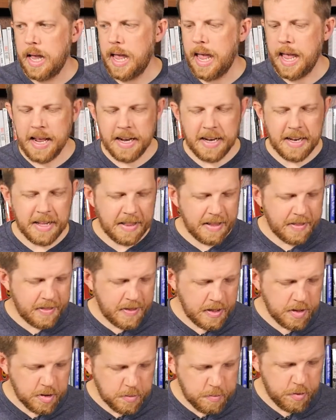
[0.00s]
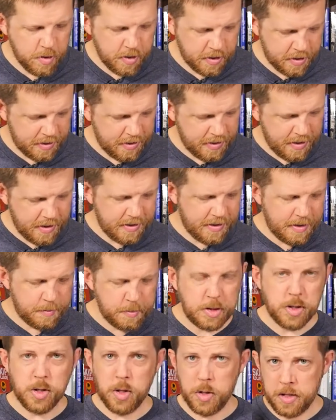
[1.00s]
And this book, let
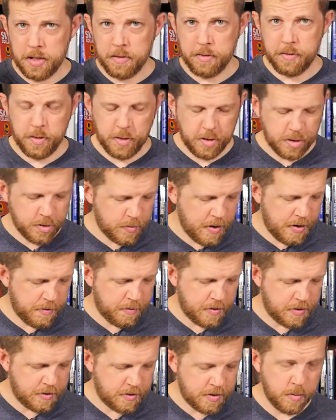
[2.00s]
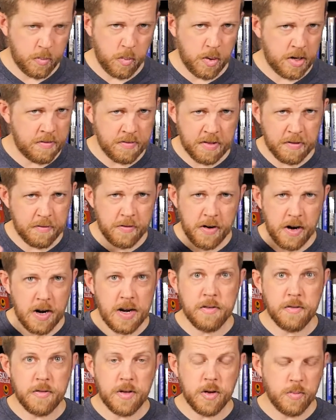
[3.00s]
me show you the first reference, and one of the
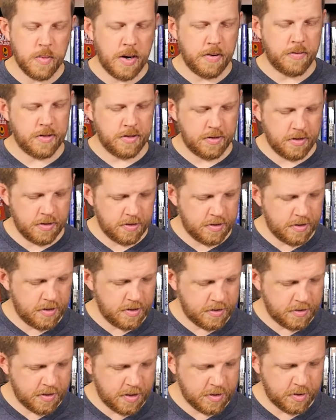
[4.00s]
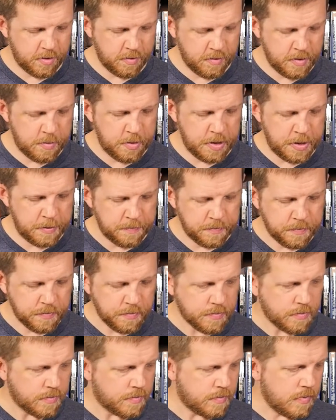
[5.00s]
very few references to the Sons of Liberty,
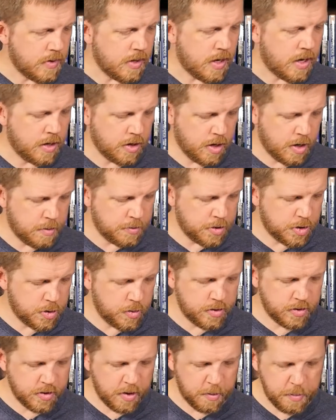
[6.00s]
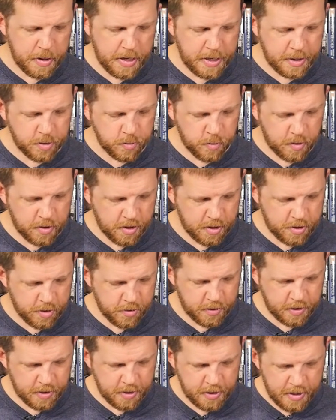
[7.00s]
comes to us on page
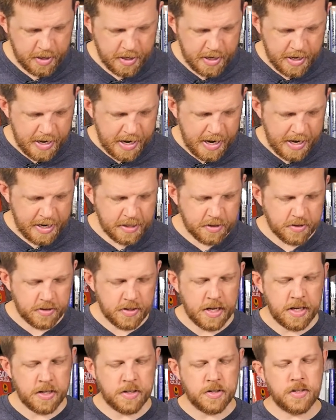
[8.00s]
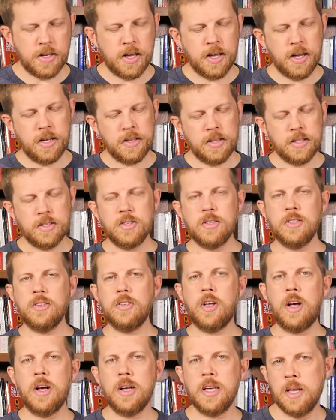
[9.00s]
100, and it says, this
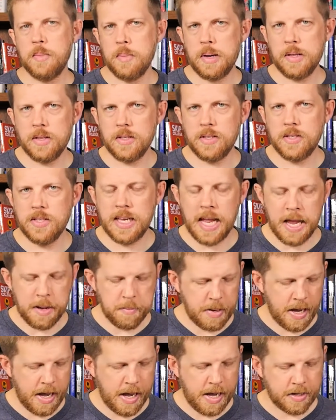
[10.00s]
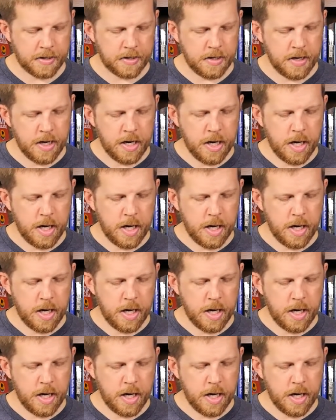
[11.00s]
is talking about the Stamp Act.